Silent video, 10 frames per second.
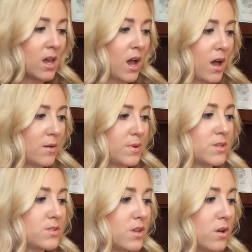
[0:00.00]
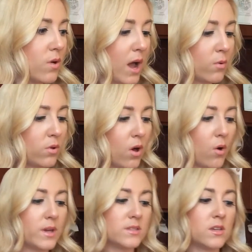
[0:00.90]
Um, so I will
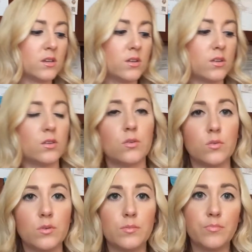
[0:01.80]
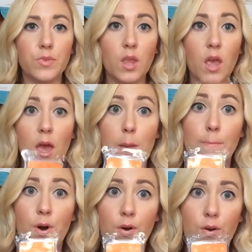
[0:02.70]
always include a
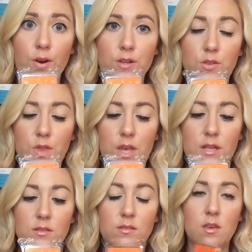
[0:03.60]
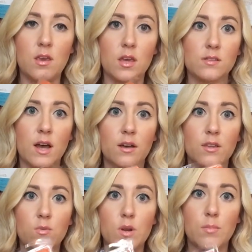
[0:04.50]
bar so they can see
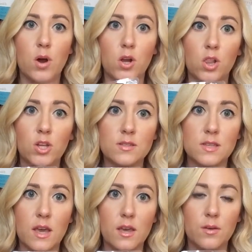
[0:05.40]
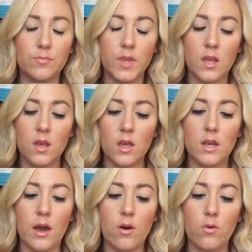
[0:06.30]
exactly what a bar looks like.
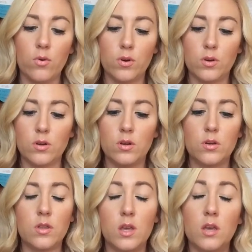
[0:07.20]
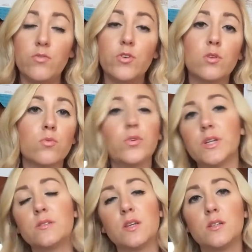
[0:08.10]
Now, if you're enrolled
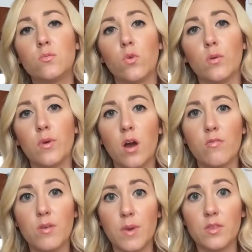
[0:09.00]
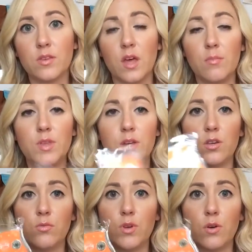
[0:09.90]
in Scent and Warmer of the Month Club, then
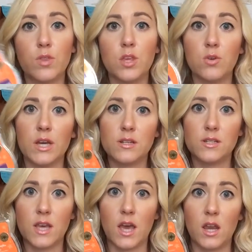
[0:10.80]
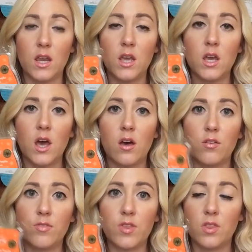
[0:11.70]
you know that you get 10
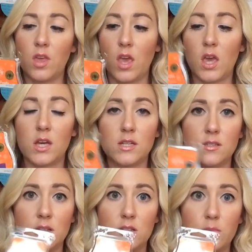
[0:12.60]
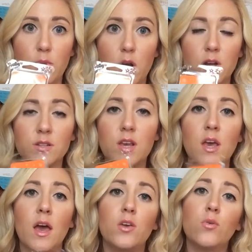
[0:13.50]
of the Scentsy bars.
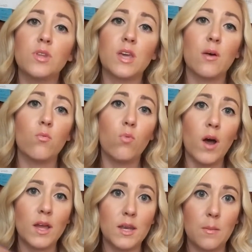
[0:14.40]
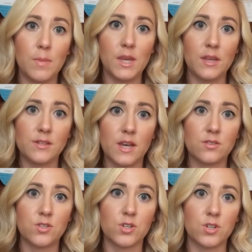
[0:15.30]
You only get one mini
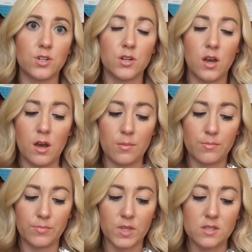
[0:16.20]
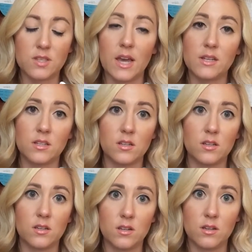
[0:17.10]
tester um, set
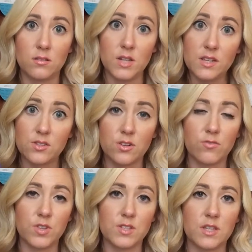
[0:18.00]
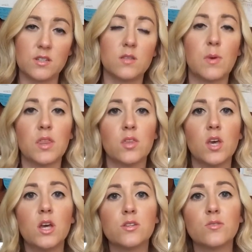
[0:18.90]
tester for the scent of the month.
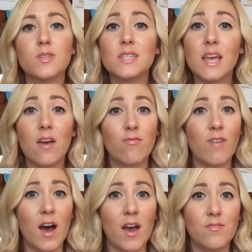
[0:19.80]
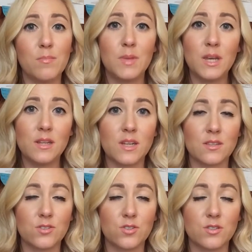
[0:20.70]
So since I have five mini
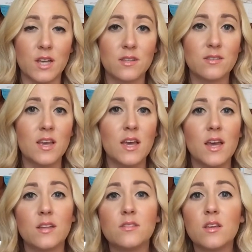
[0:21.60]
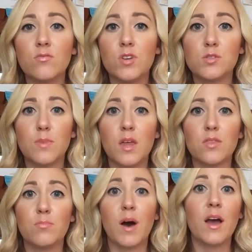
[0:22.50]
tester sets, instead of each
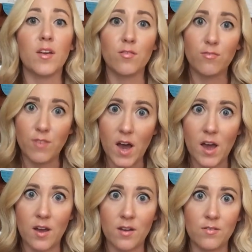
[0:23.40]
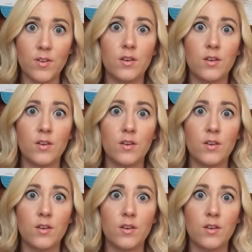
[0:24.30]
month buying five